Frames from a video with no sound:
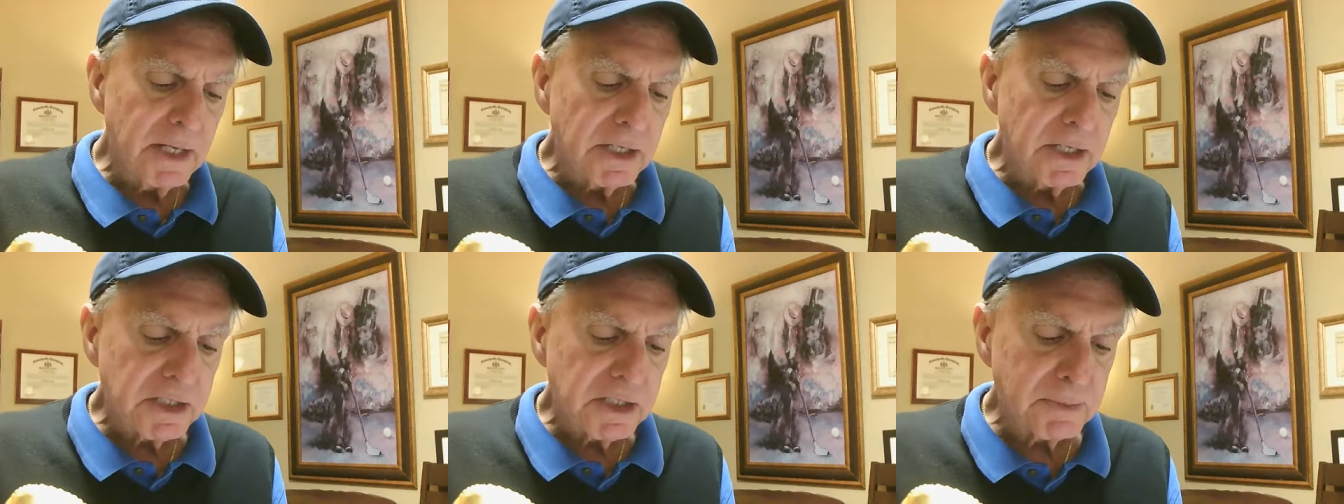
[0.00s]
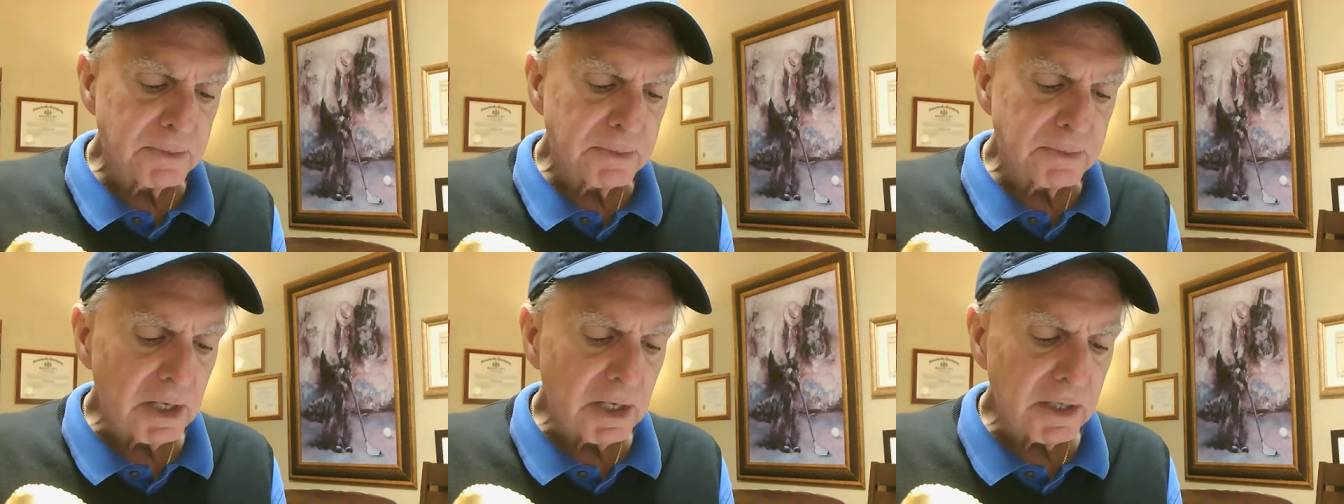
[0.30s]

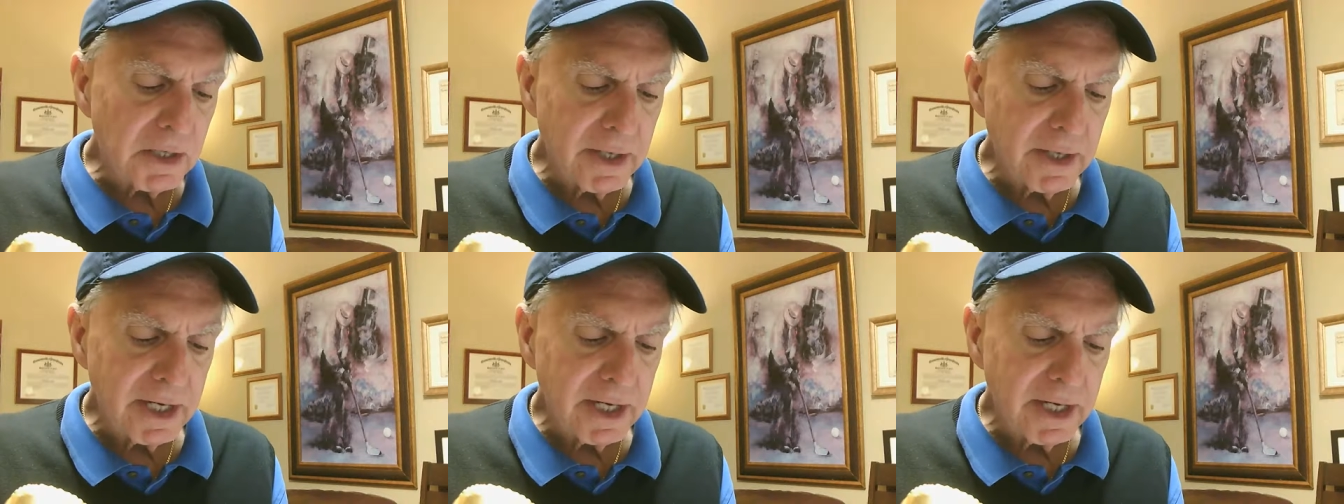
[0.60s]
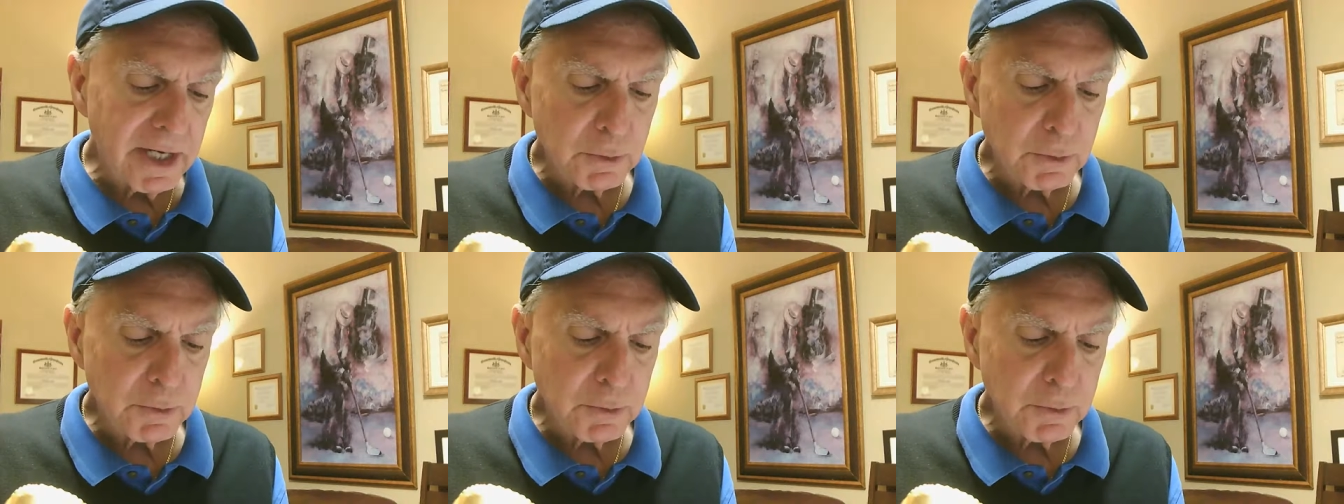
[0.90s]
Smaller
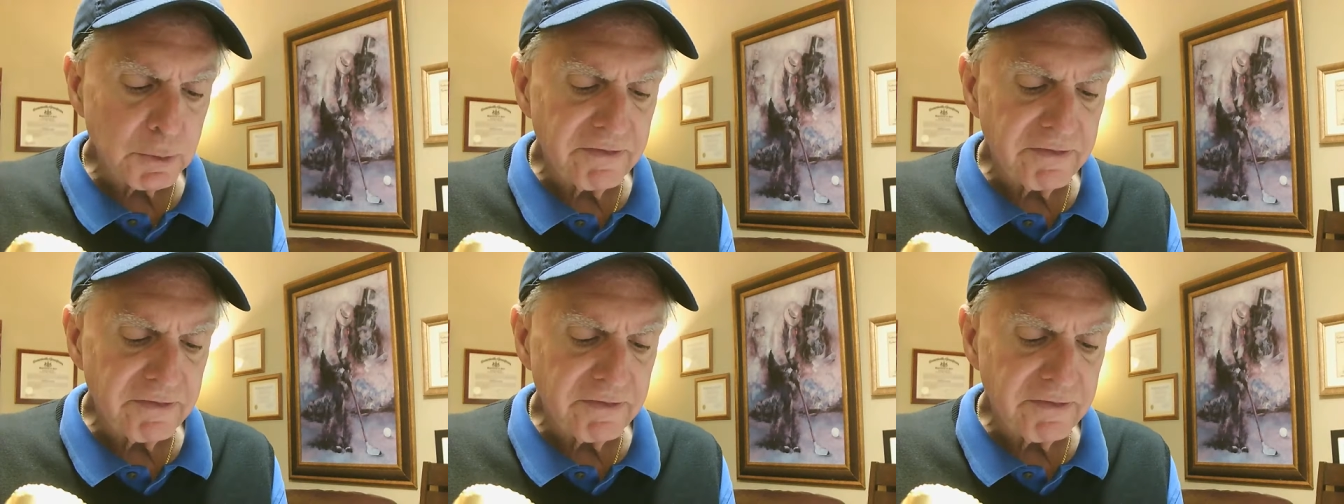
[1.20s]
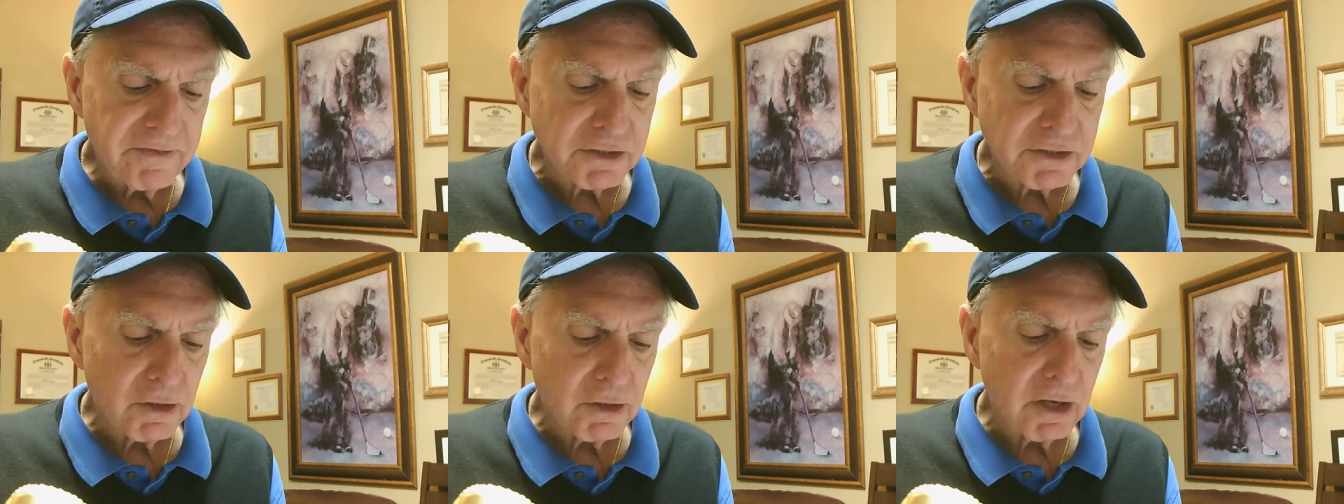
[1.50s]
animals with
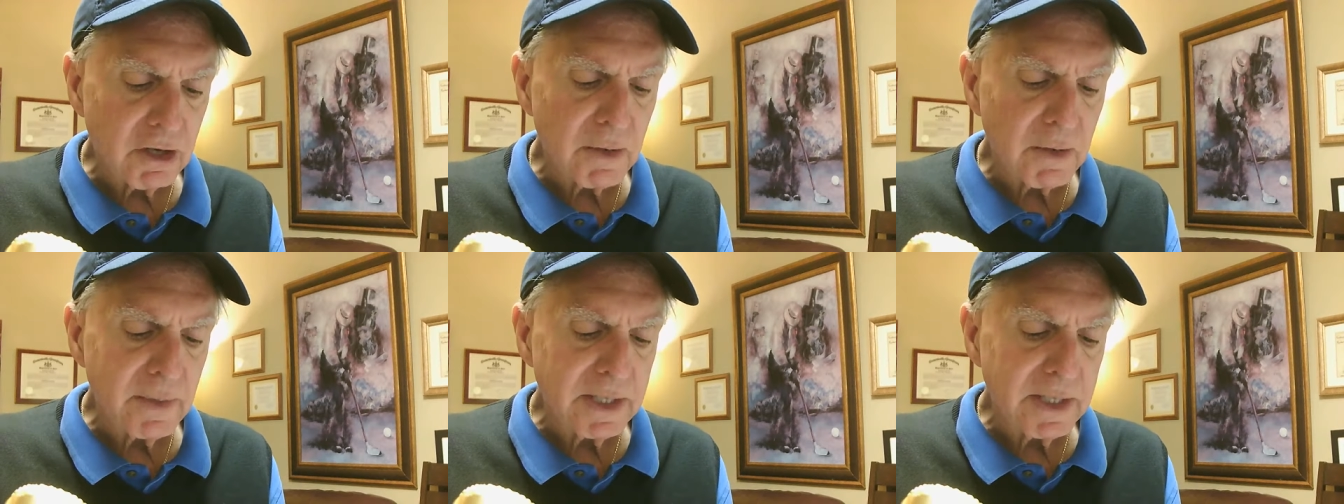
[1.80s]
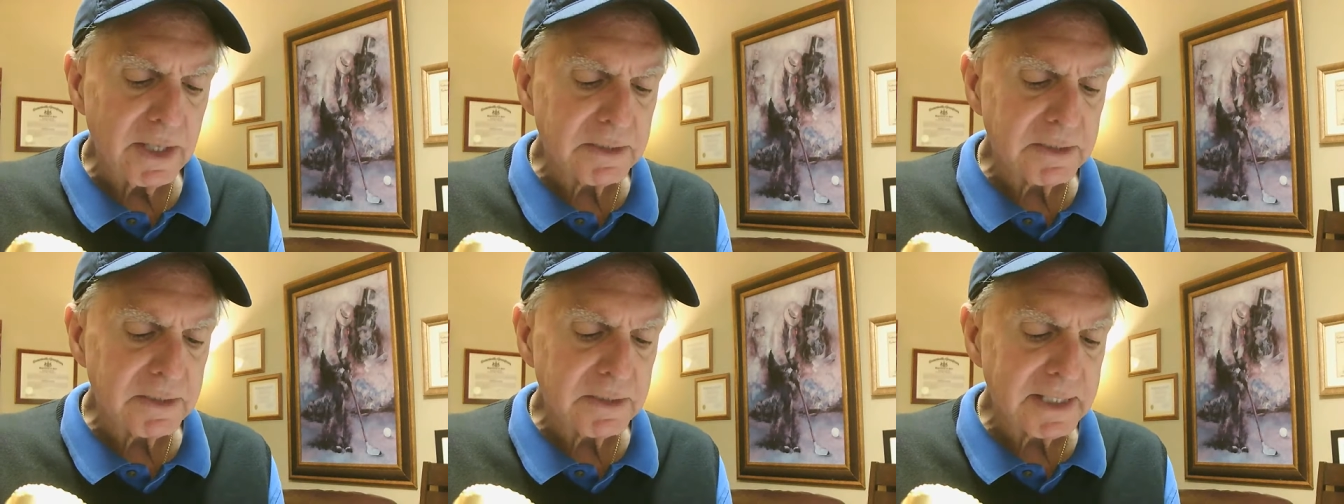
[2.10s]
faster heart
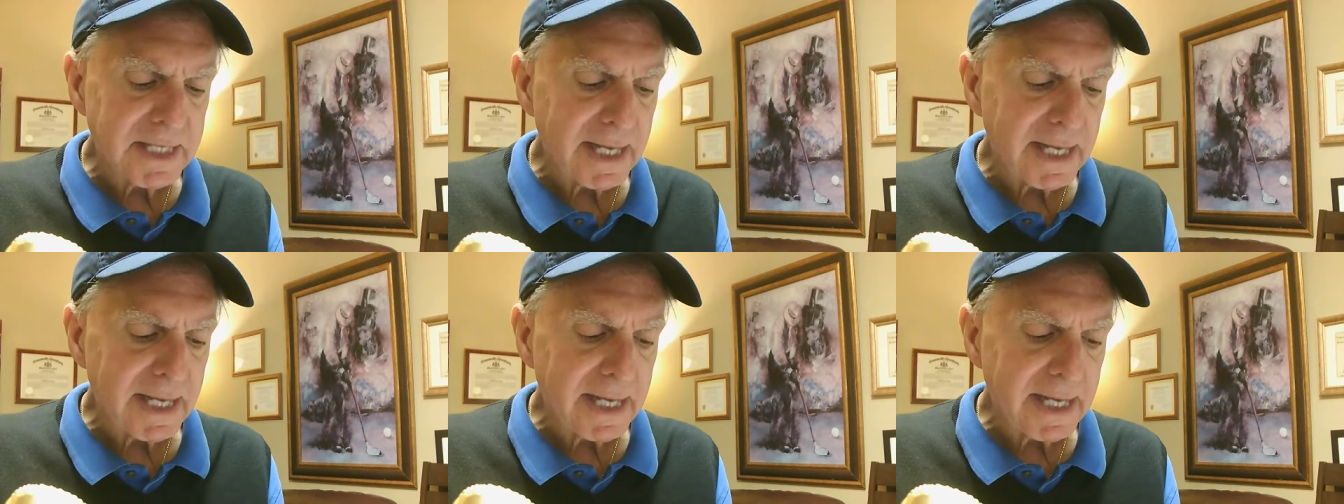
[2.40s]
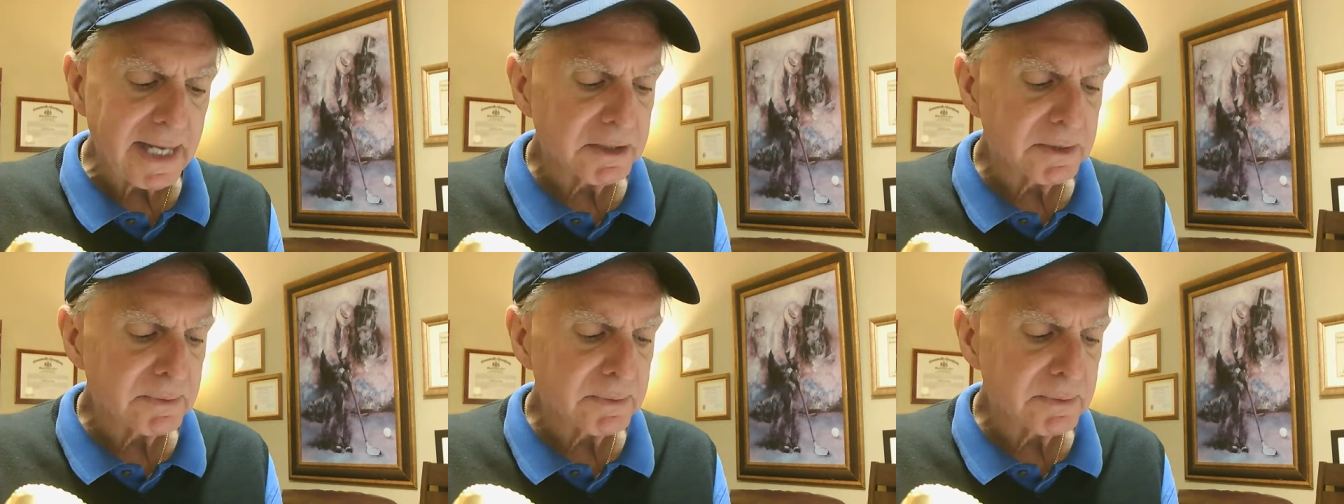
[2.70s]
rates and
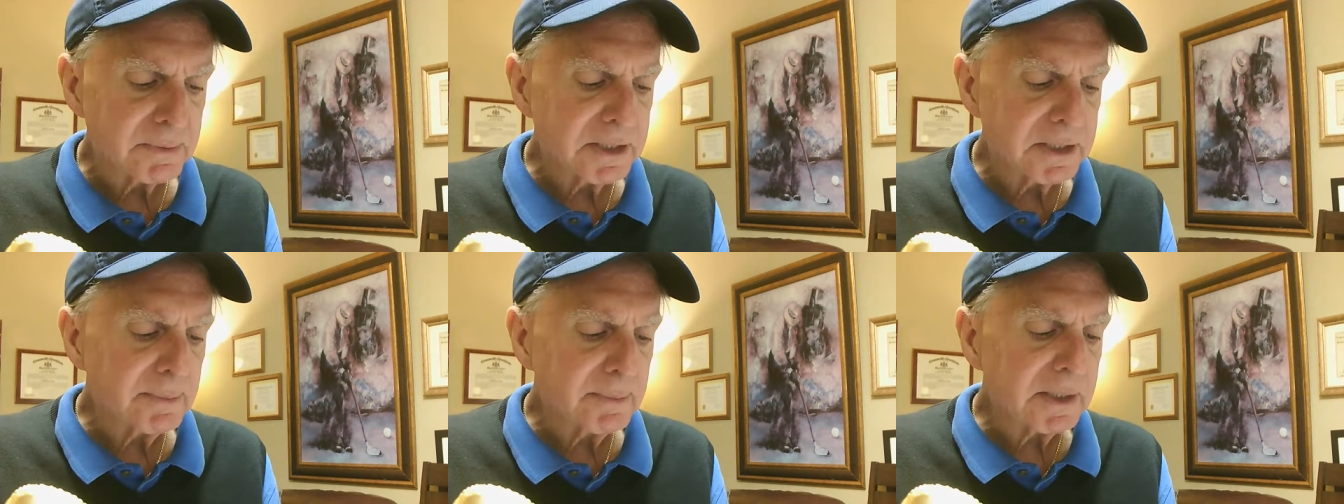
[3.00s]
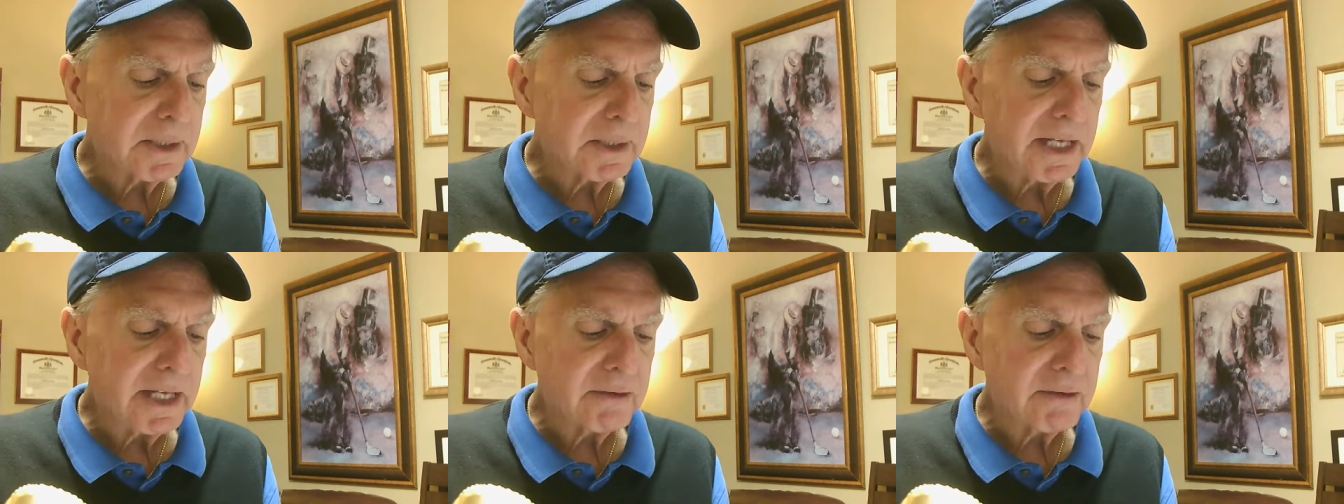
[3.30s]
metabolisms
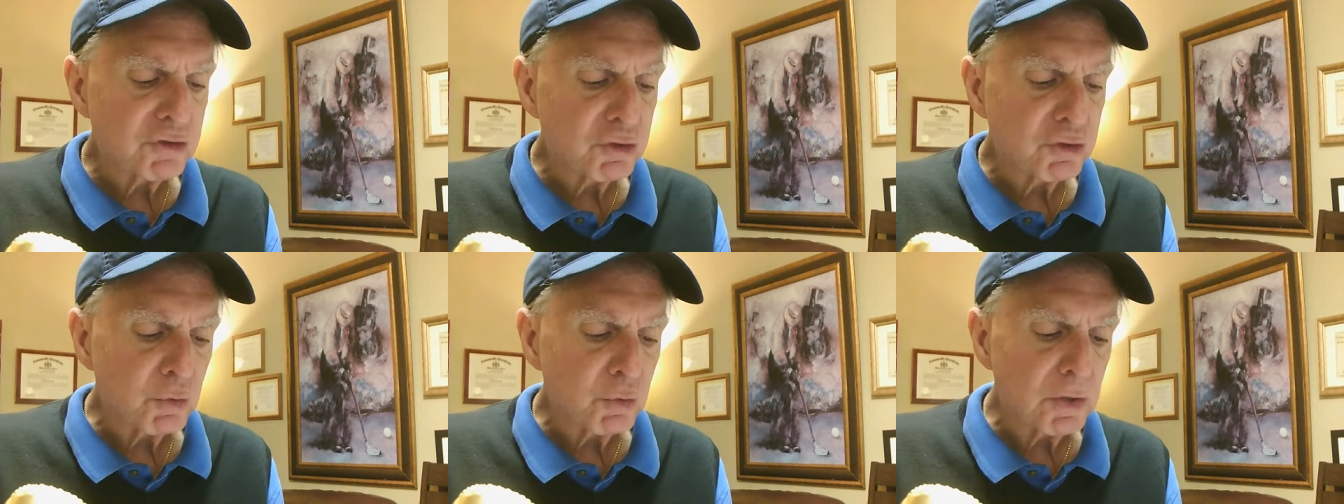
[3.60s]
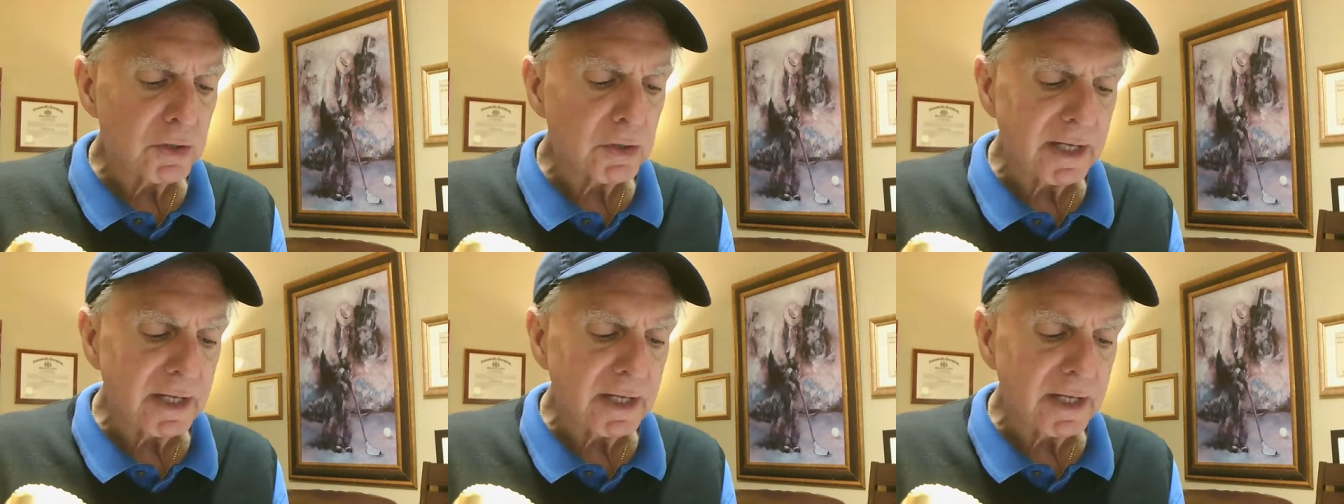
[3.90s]
typically have shorter